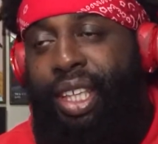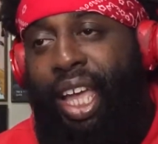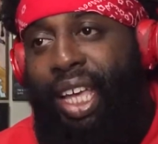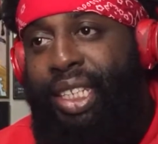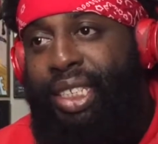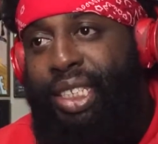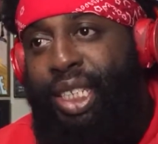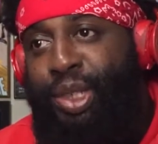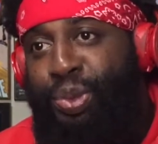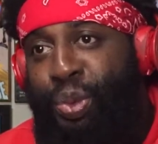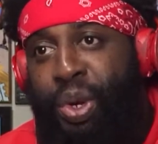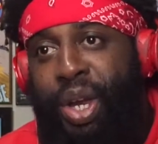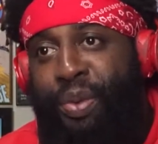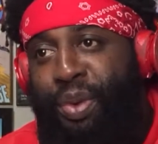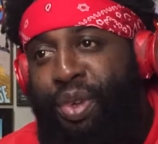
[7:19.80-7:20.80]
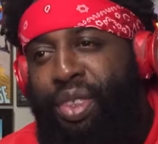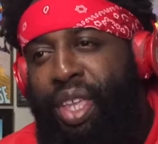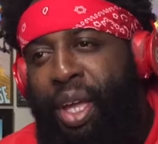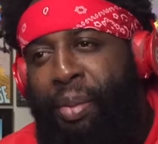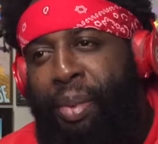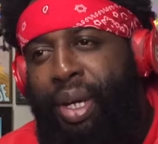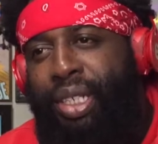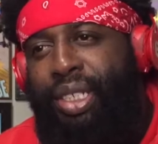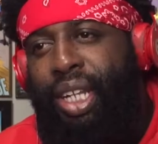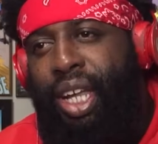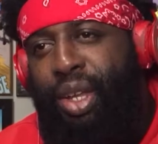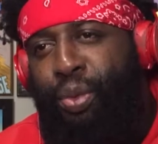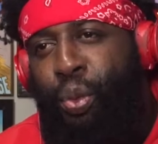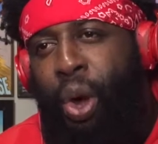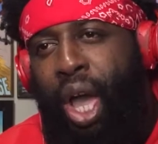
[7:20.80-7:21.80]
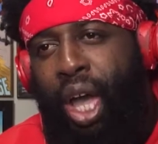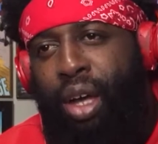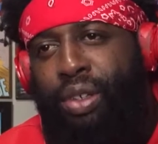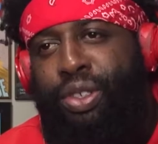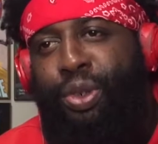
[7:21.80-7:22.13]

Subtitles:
it's weird when you think about it. It's like, wow,